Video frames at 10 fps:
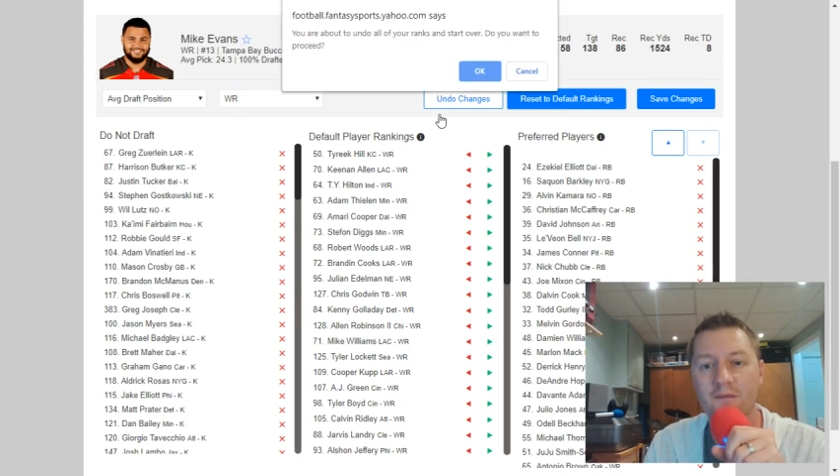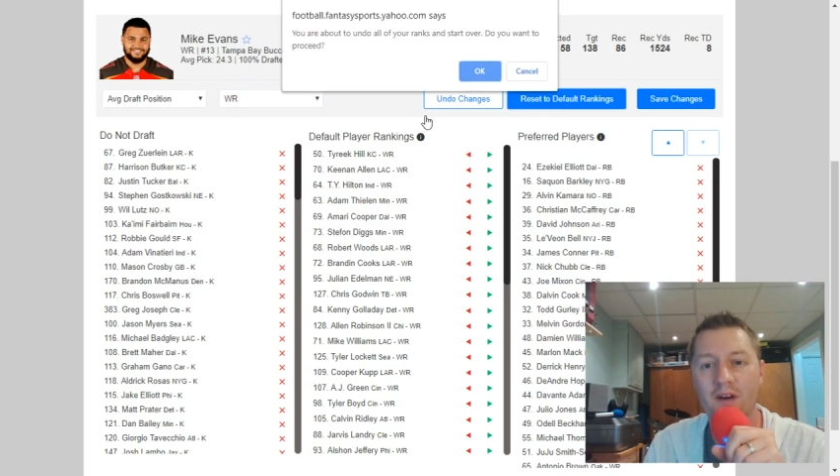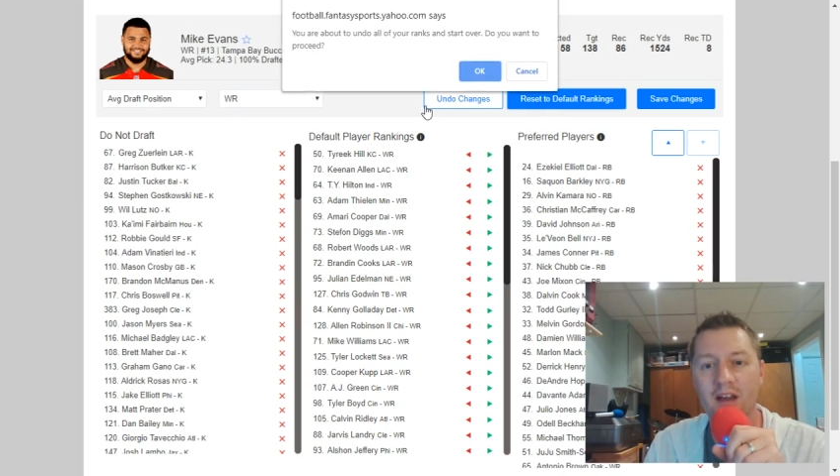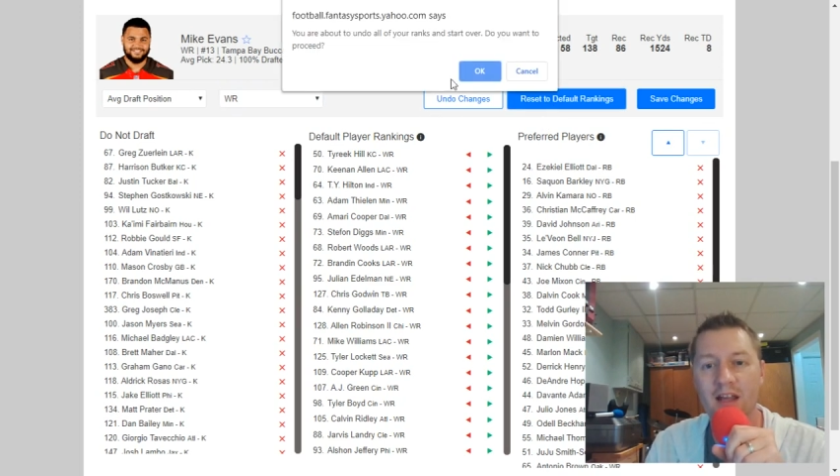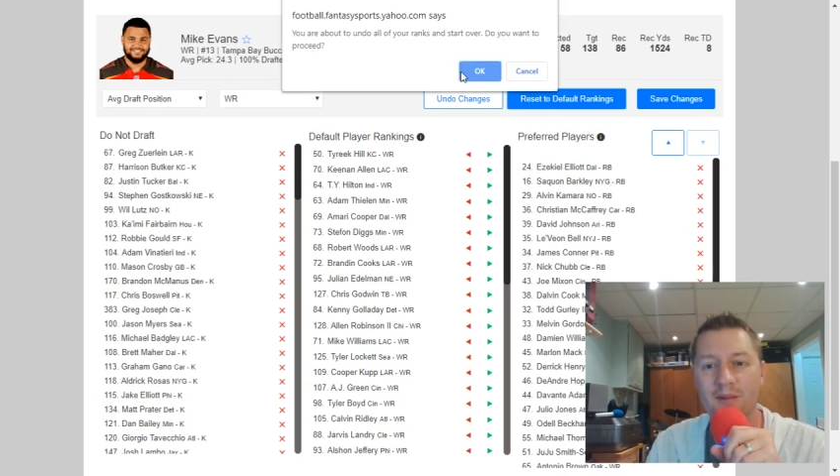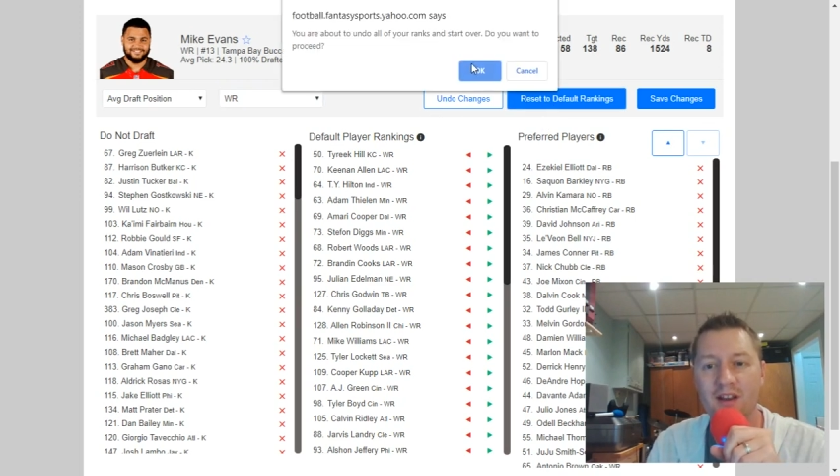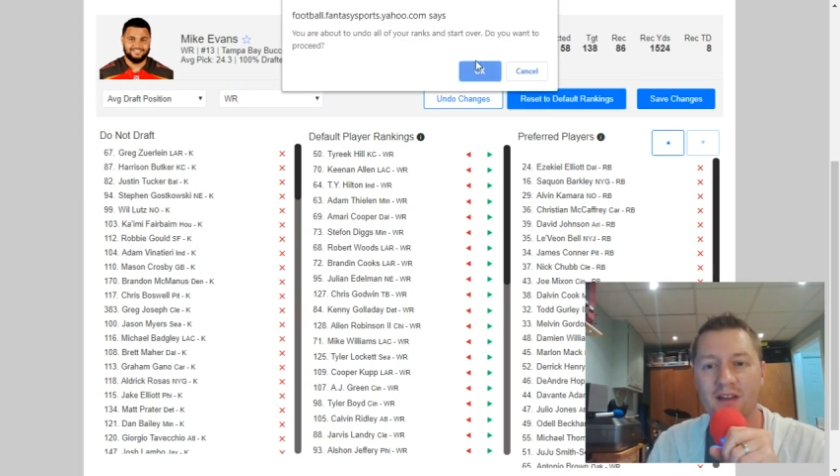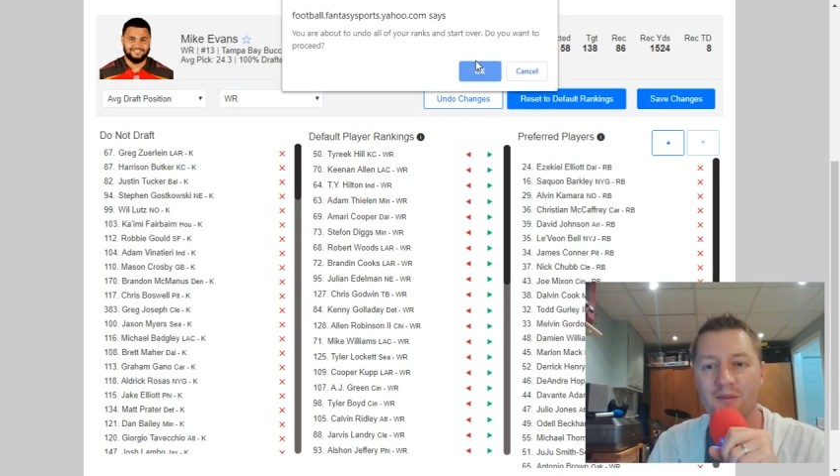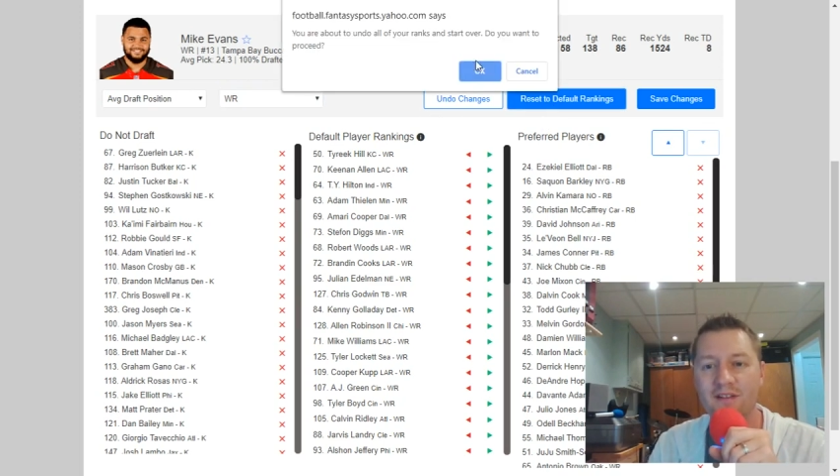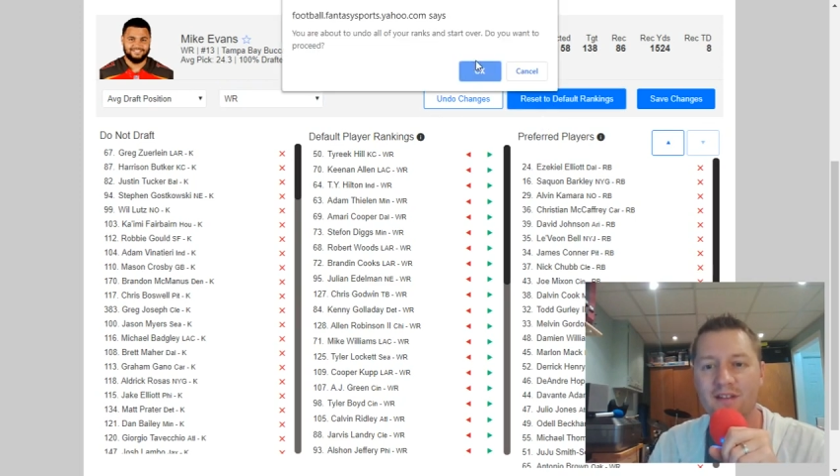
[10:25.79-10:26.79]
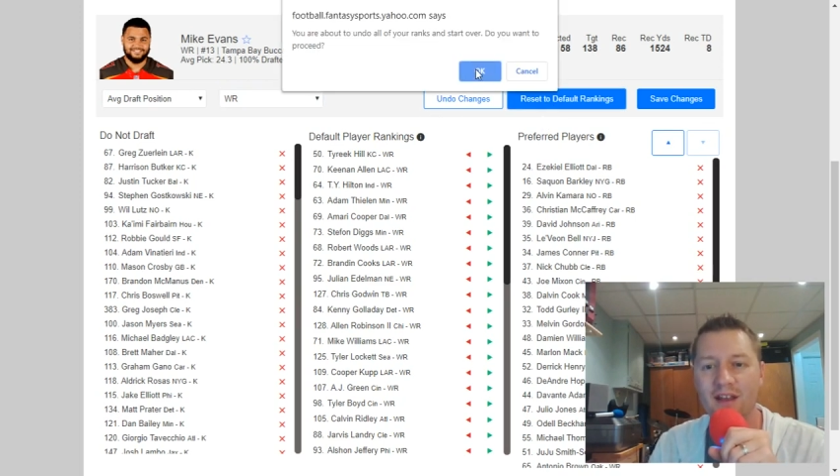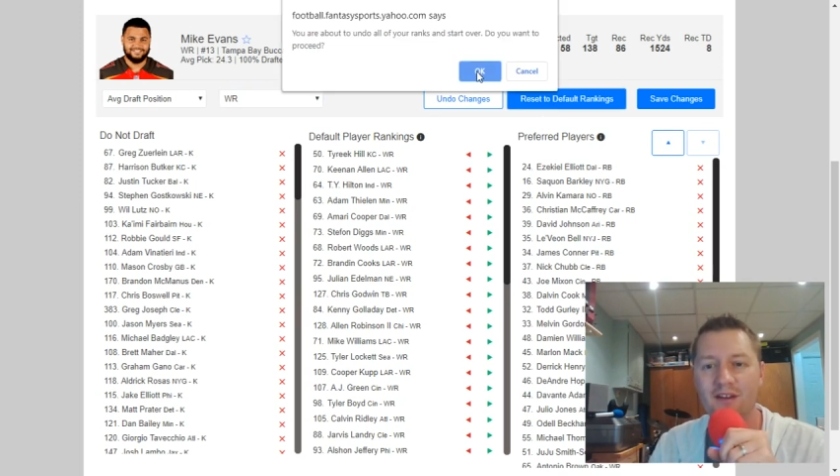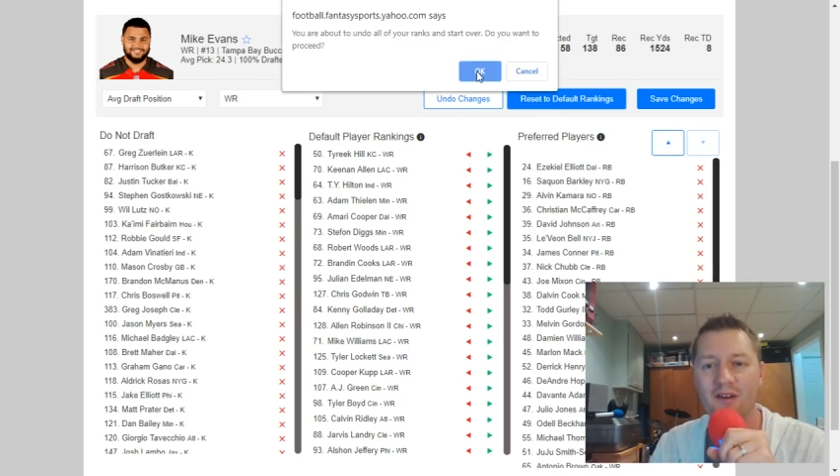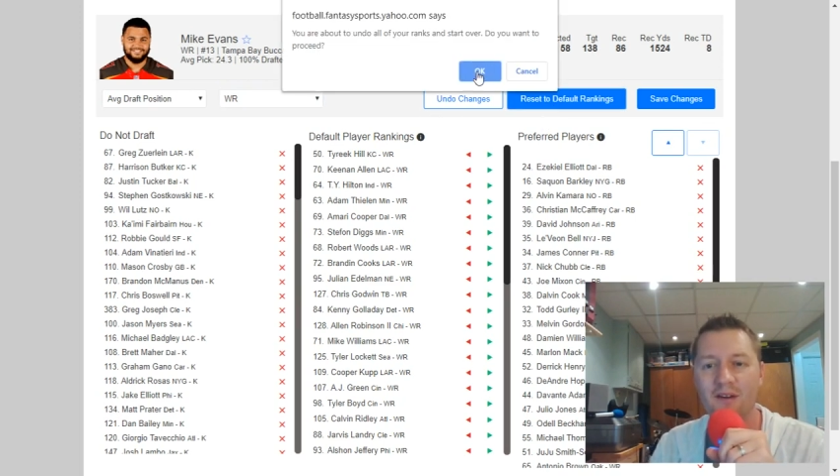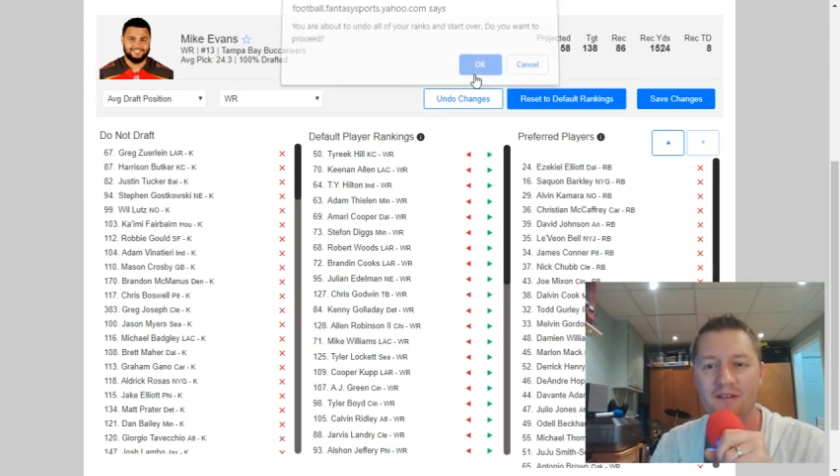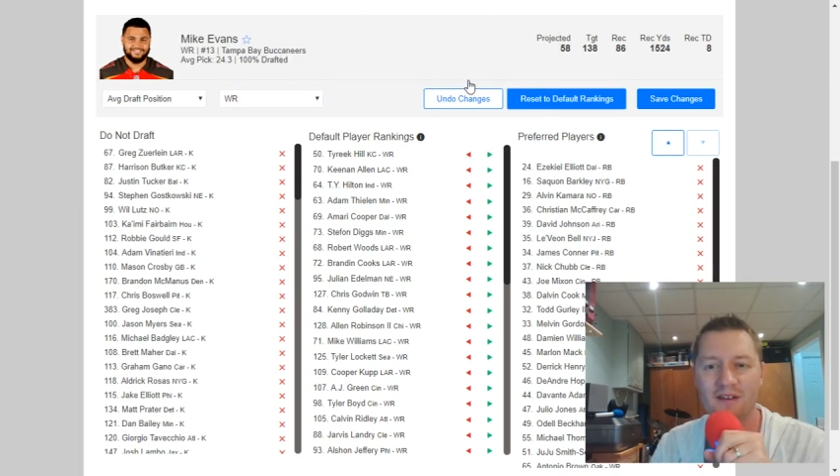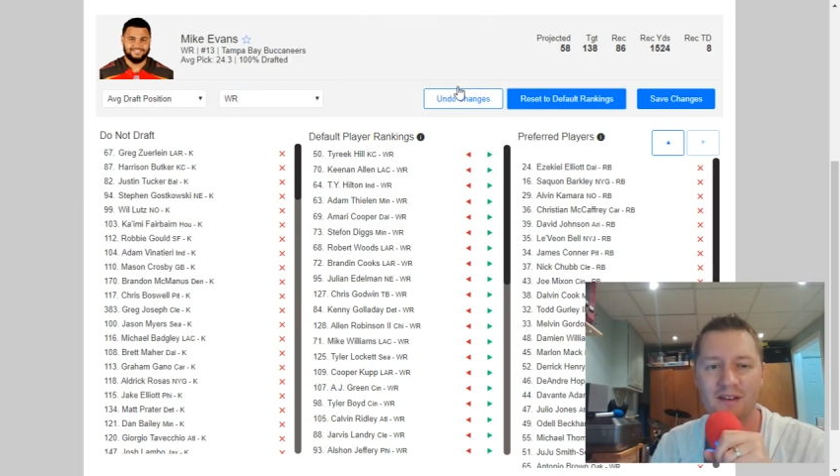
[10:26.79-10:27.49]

Finally, I'm going to hit reset to